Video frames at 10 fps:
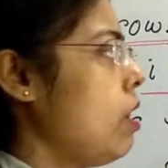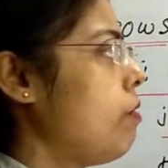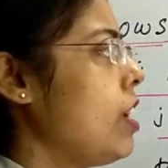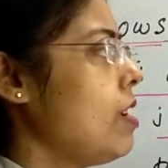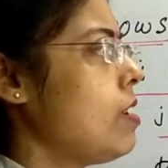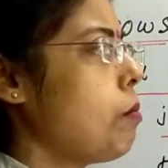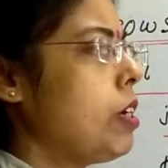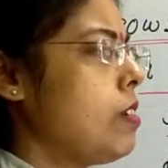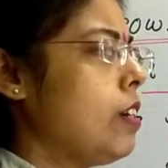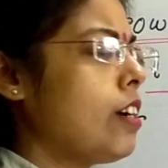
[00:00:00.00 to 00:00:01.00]
if there is some
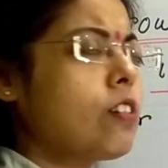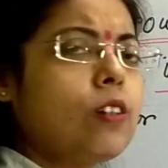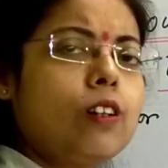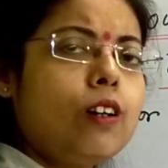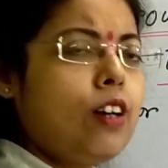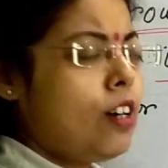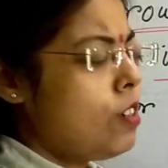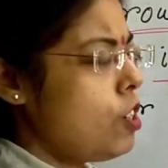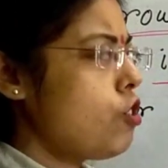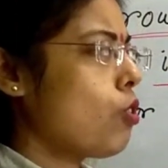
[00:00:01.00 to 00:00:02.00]
syntax error,
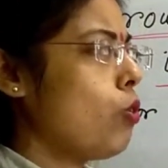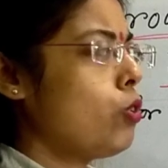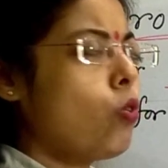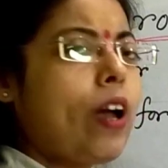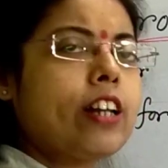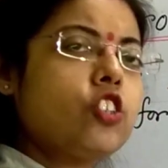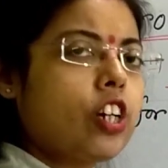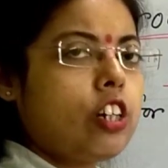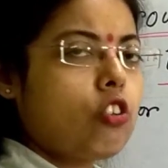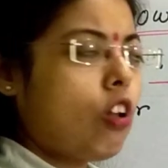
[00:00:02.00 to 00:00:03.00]
just go through and
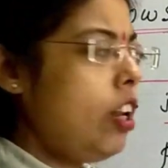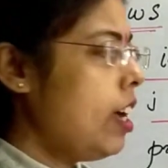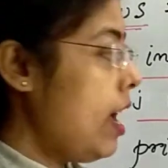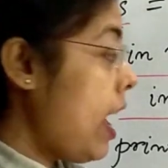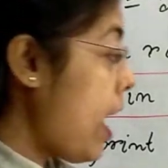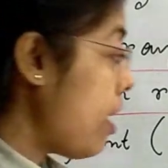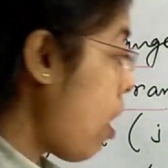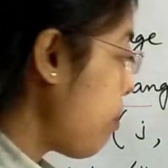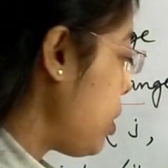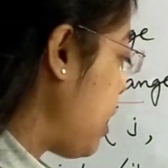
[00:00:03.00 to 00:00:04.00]
check it all. And
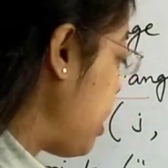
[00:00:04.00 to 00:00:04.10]
after